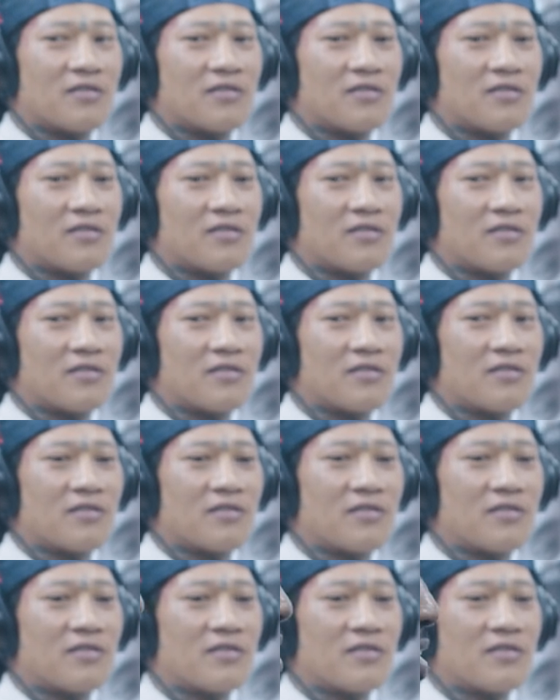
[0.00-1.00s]

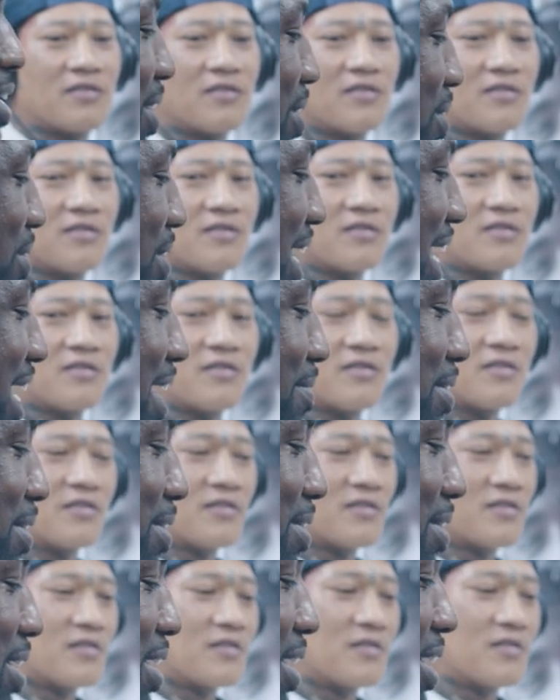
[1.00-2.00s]
This person isn't speaking.